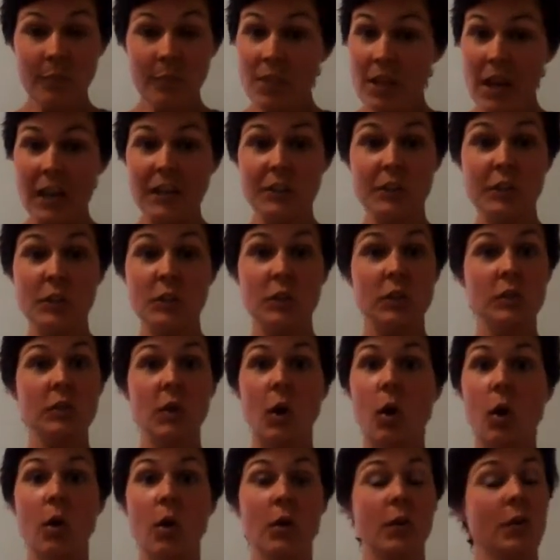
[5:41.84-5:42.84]
It just goes
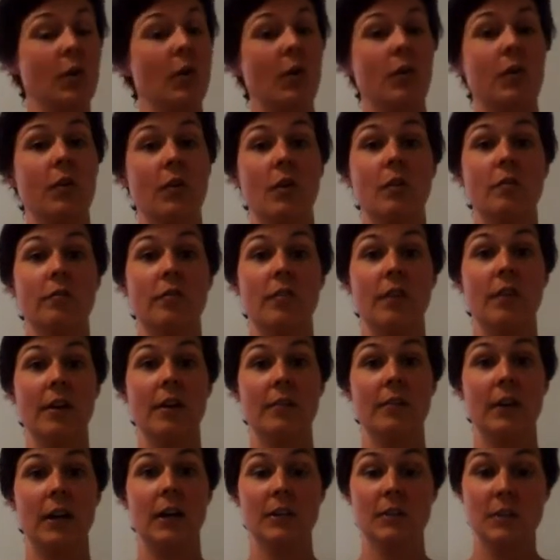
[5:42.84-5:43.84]
on and on and on
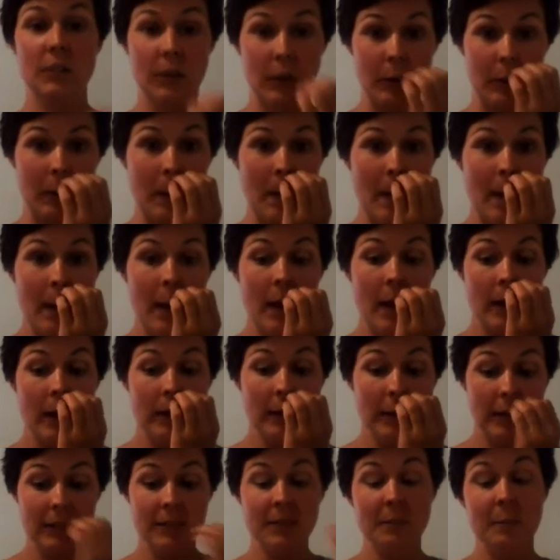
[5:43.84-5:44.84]
forever. So
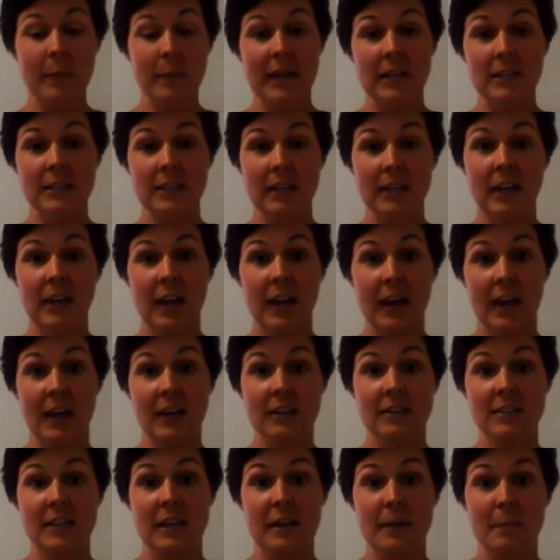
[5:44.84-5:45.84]
yeah, it's amazing.
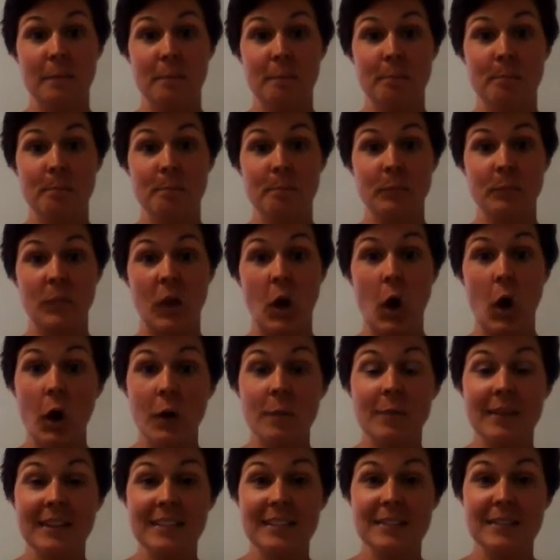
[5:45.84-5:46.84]
And I hope
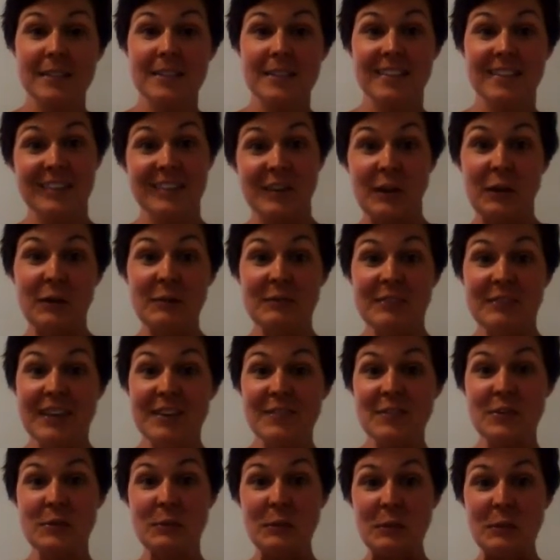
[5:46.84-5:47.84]
that's, you know,
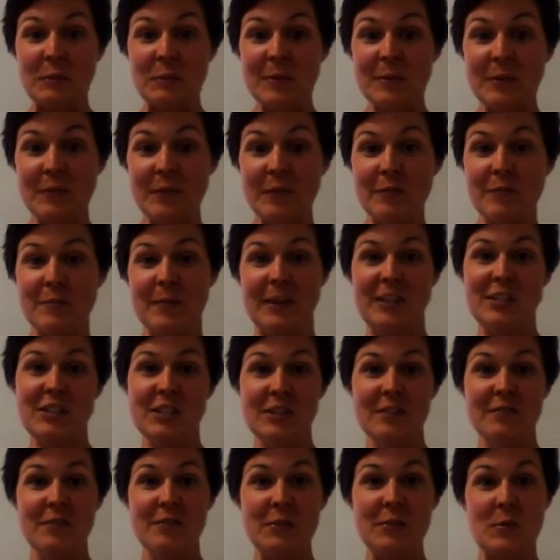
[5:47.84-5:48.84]
giving you a little bit of information.
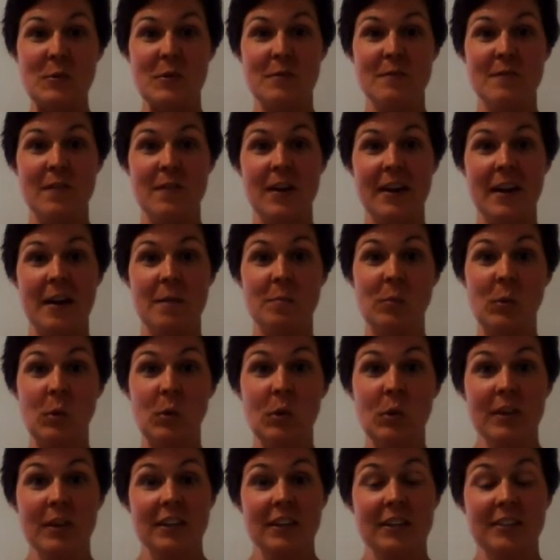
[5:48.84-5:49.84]
If you want to find out
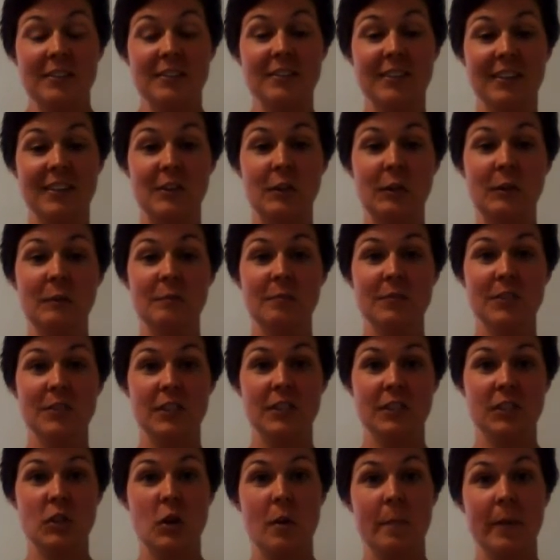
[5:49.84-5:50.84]
more, then, you know,
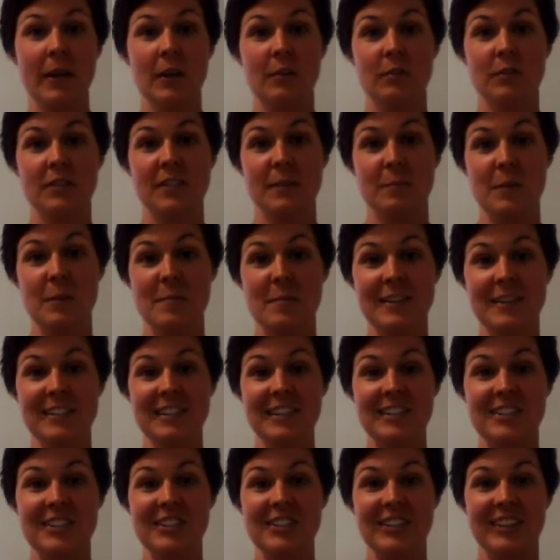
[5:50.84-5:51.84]
just comment or send me a
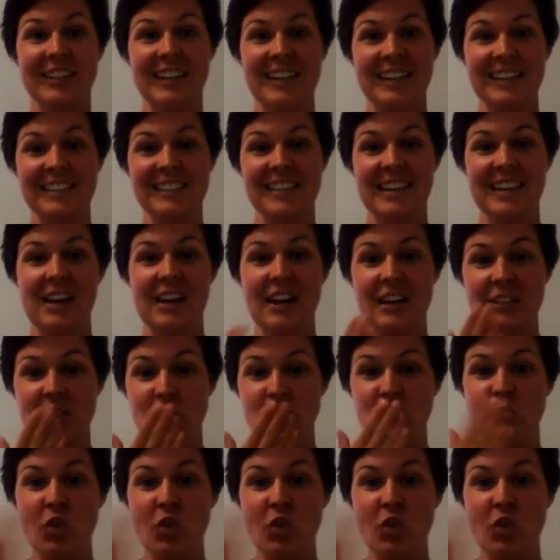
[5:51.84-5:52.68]
message. See you guys.